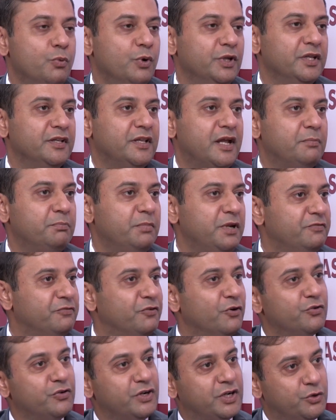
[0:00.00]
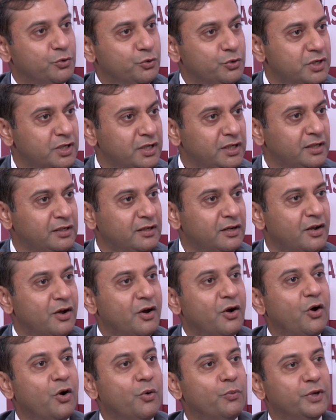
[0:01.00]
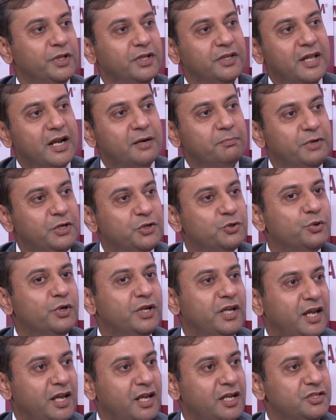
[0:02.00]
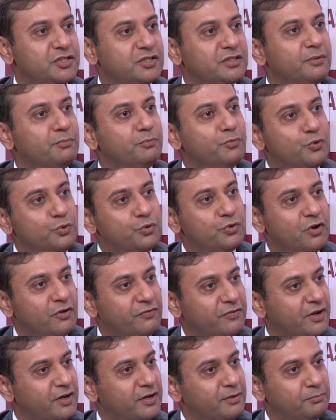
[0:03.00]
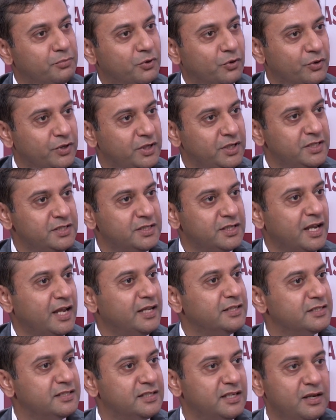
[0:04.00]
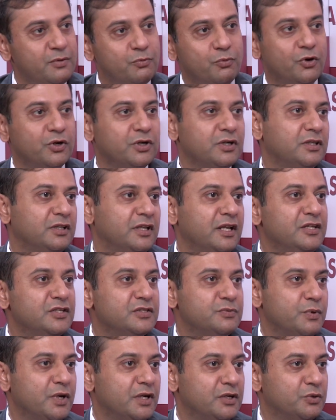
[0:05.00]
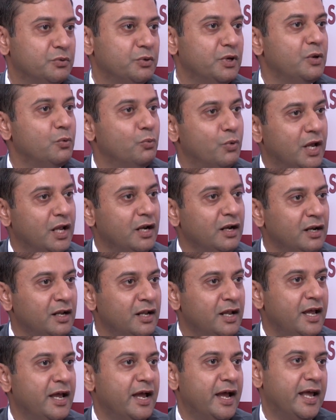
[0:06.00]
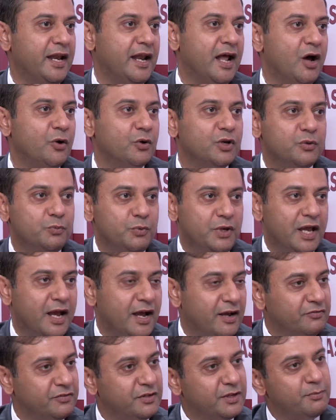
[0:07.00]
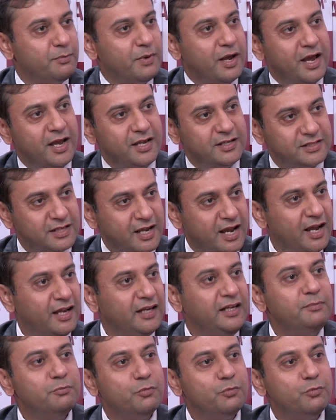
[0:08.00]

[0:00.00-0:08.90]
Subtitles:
whether that be for recruiting or whether that be to gauge the mood of our employees and see what things we are doing well and how can we have them as highly